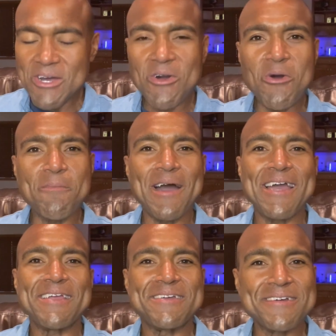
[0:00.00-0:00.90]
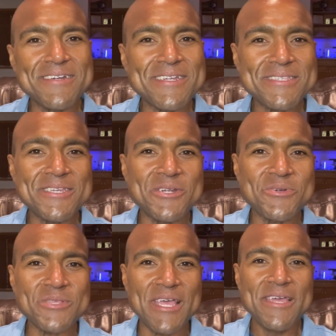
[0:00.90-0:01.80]
Oh my goodness, you know,
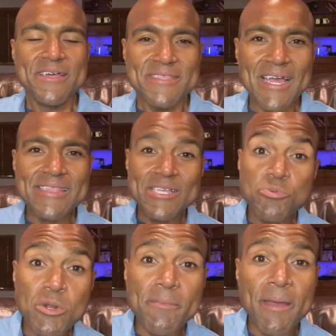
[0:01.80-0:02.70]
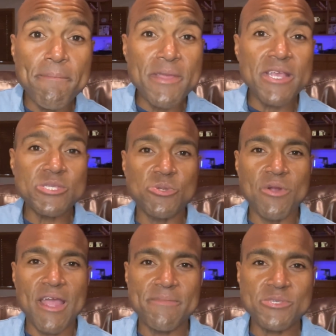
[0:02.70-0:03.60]
like that's one of my biggest
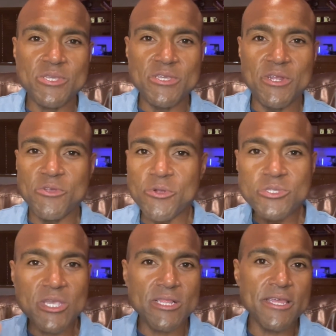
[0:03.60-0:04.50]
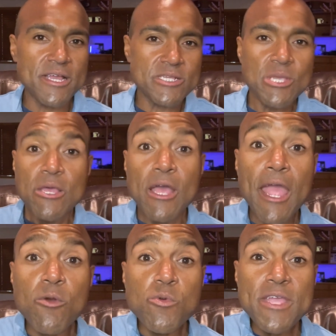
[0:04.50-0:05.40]
gripes. You know, you're telling us,
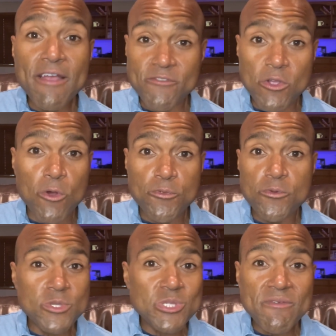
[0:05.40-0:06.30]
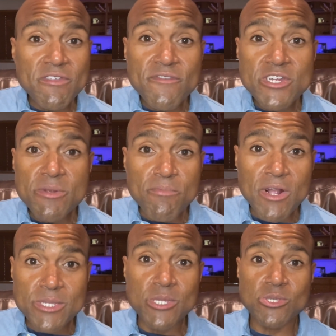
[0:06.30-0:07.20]
hey, we have to go through the civil eviction
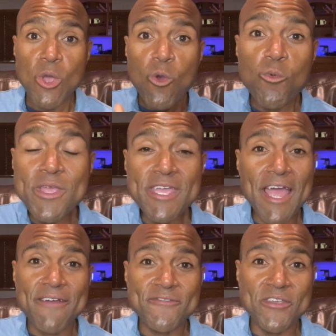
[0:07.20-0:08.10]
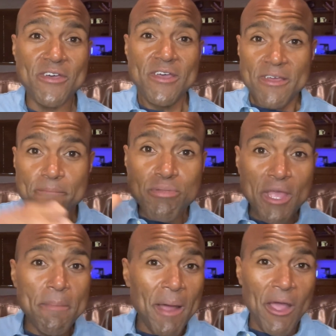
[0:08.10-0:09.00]
process. We have to
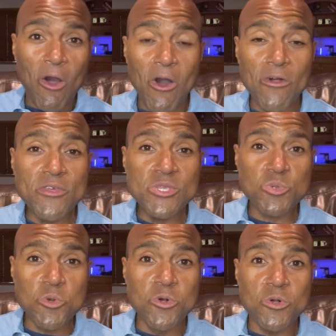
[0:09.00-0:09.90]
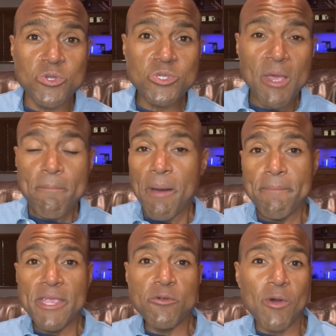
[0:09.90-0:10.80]
play by all these rules. But
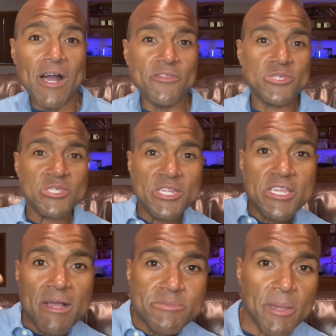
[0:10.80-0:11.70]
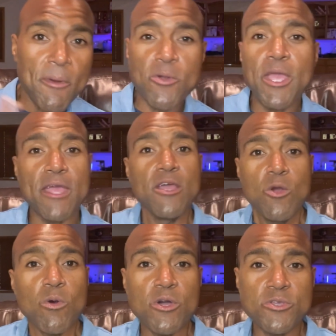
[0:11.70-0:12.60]
meanwhile, the city comes up, okay,
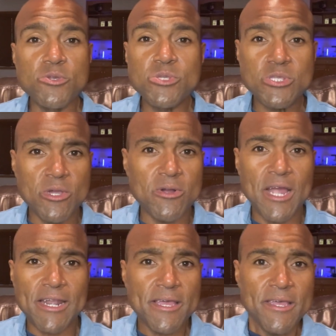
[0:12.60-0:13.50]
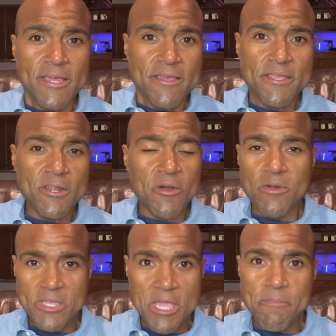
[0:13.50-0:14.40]
well, you still gotta, you know,
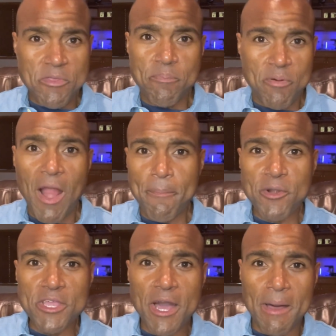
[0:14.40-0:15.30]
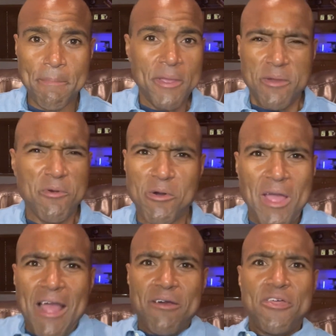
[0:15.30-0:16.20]
keep the property up. Well,
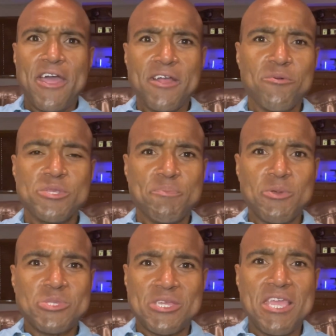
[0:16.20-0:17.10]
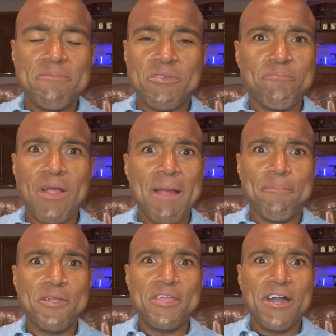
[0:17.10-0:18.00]
how the heck are we supposed to keep the
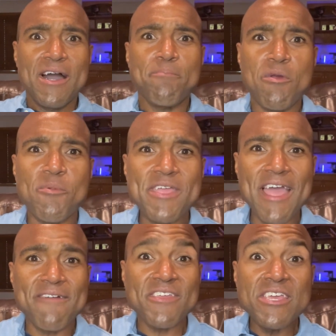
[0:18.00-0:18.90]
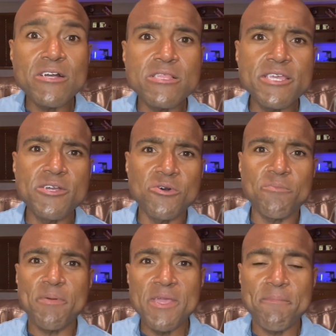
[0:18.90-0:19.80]
property up when we have illegal
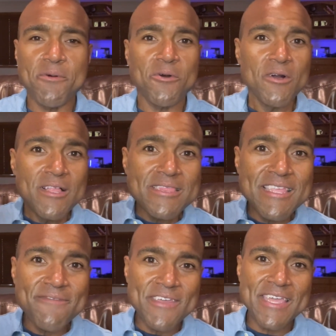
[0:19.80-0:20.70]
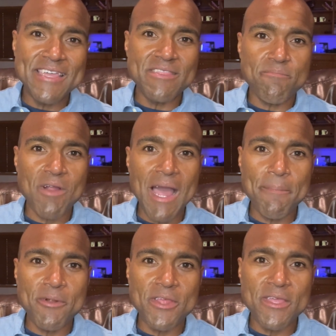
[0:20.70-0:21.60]
people living in the
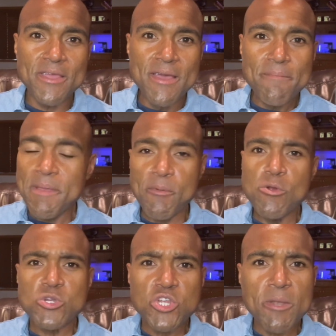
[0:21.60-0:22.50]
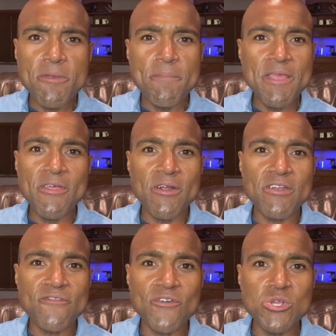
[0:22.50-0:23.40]
property? People who shouldn't be there in
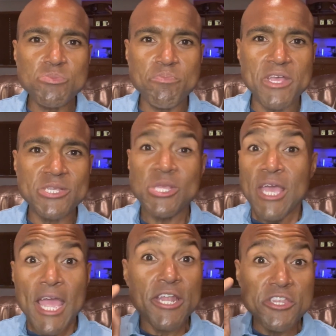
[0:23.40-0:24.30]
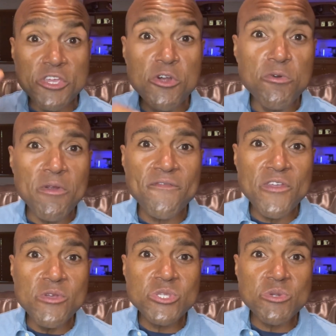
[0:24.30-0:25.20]
the first place, and you
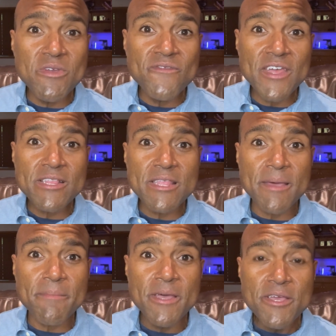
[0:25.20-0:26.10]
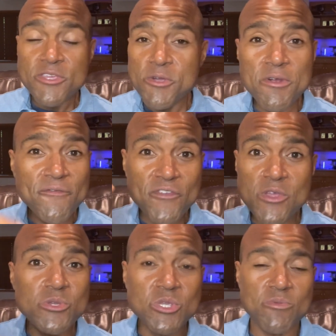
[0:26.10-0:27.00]
refuse to evict them. You
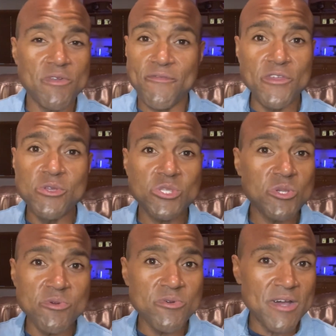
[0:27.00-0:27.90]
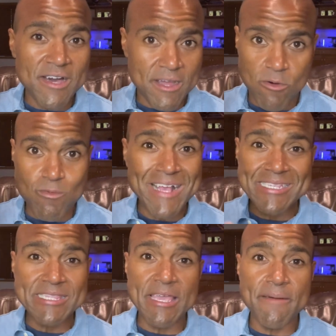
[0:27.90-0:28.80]
refuse to
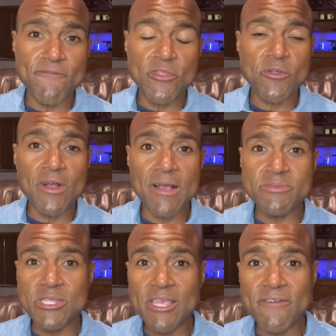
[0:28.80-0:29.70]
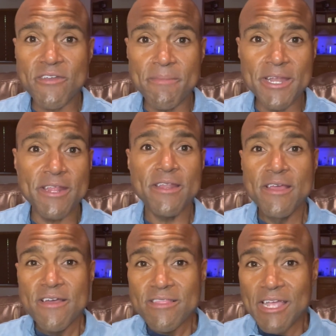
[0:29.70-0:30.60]
arrest them for the crimes that they've committed,
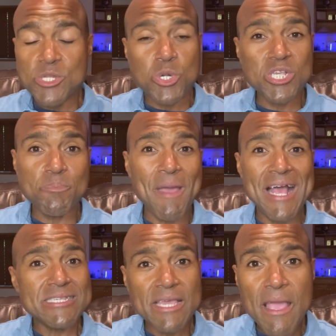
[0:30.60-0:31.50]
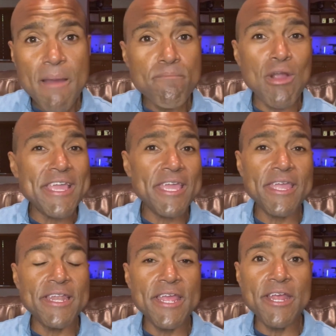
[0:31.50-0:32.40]
like trespassing, breaking
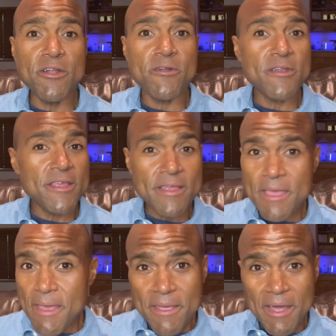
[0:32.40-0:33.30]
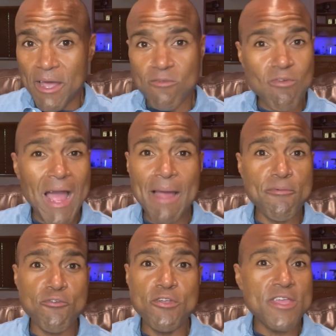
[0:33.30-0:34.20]
and entering,
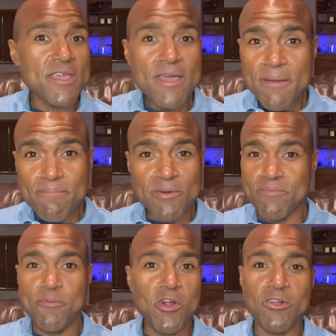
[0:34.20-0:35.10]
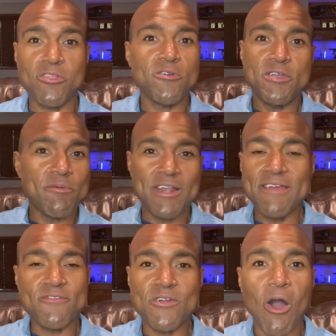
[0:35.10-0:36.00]
robbery, burglary,
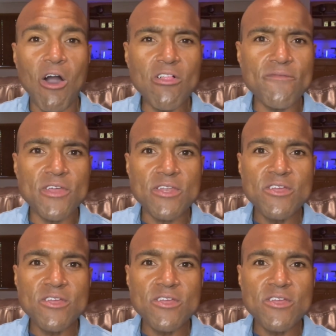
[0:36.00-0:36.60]
whatever, all of it.